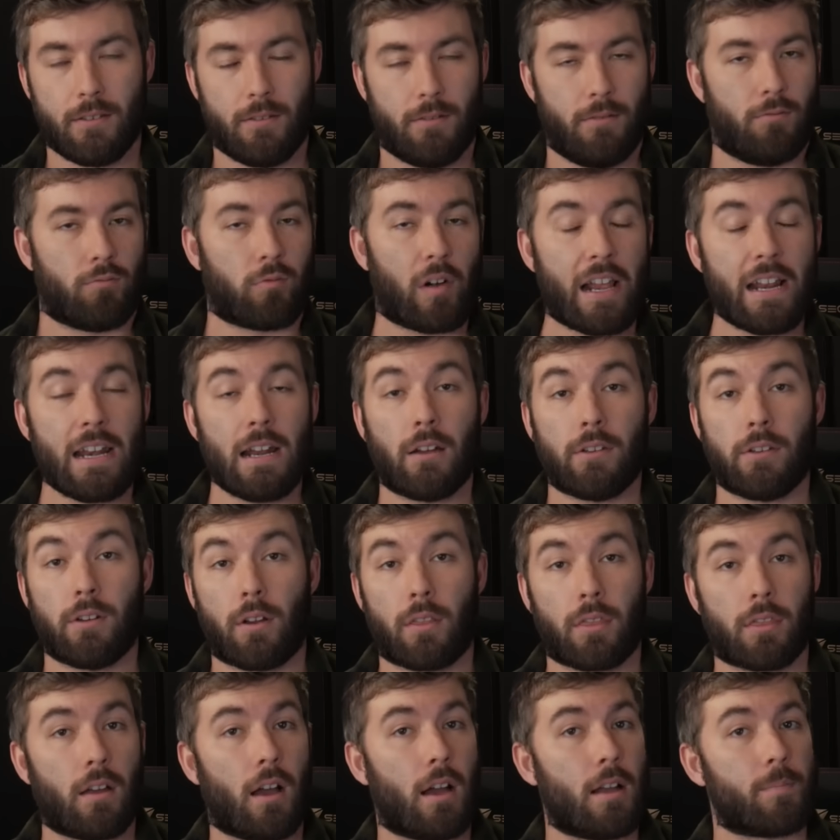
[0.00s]
to write out your
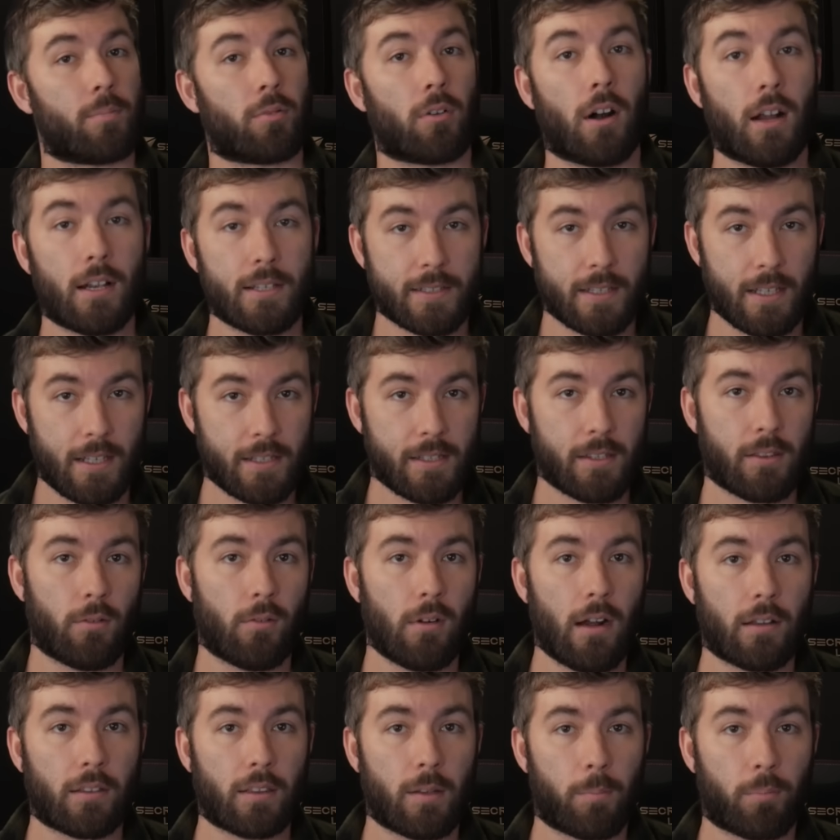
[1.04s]
thought process
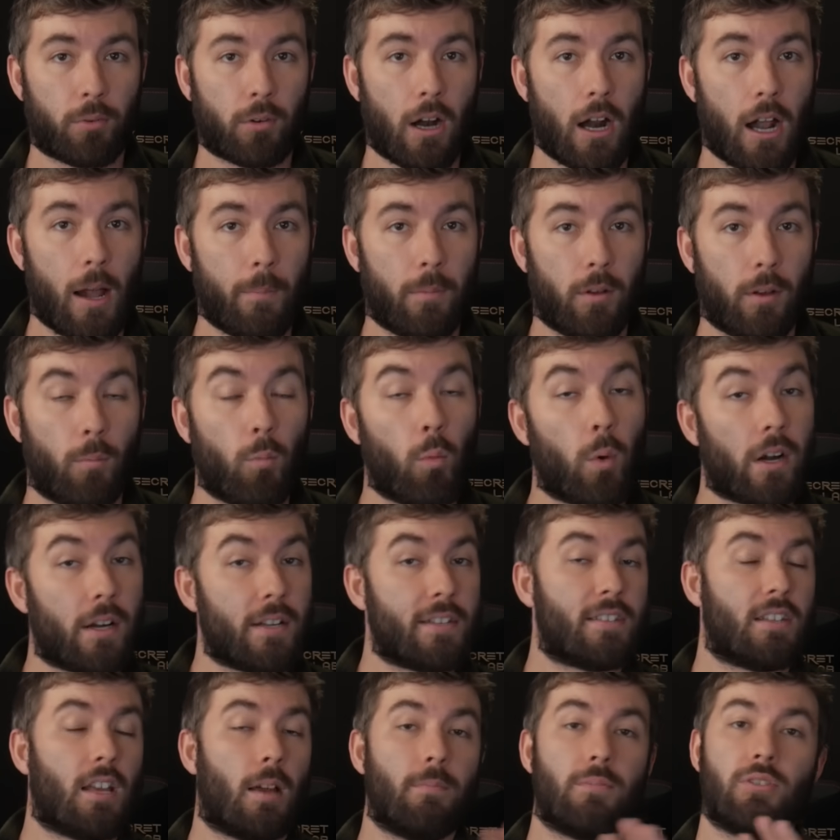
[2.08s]
throughout the problem, what
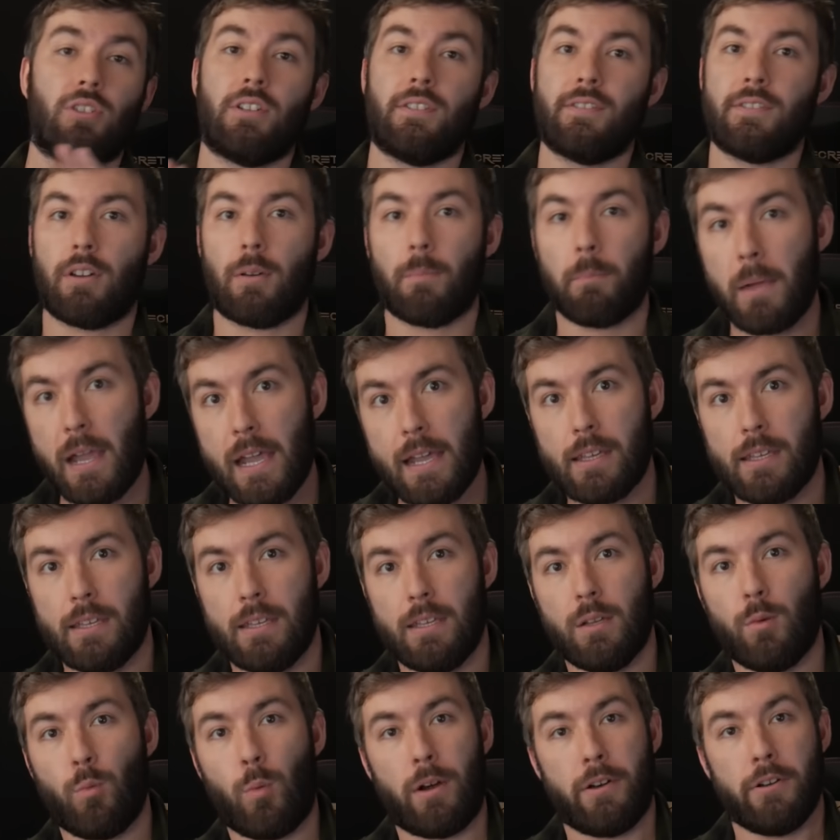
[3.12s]
assumptions you're
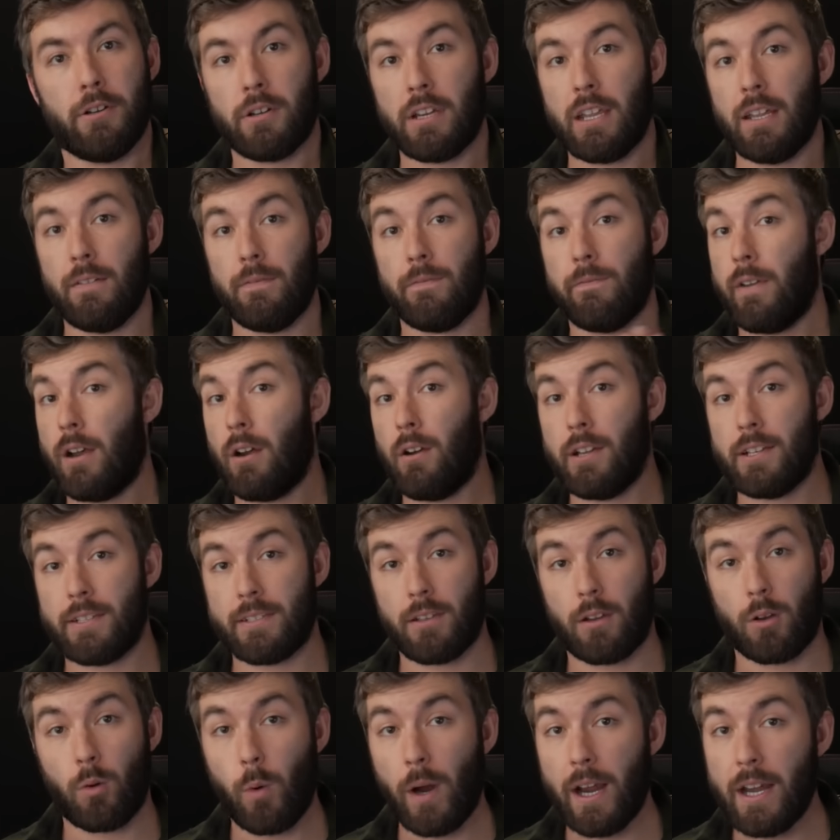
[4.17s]
making, where you're getting various
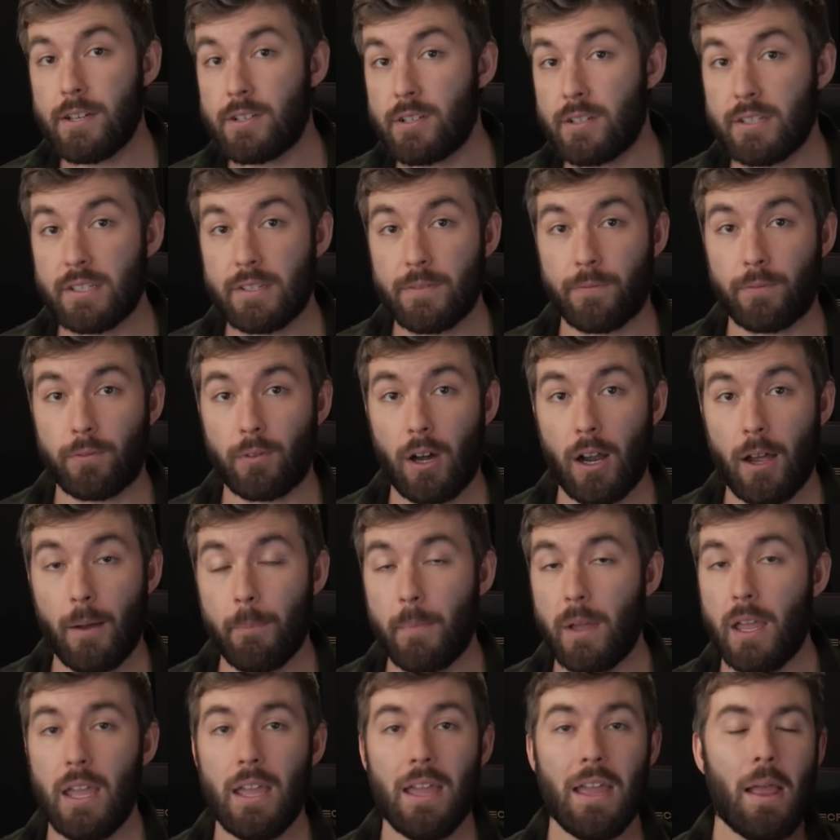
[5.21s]
equations from.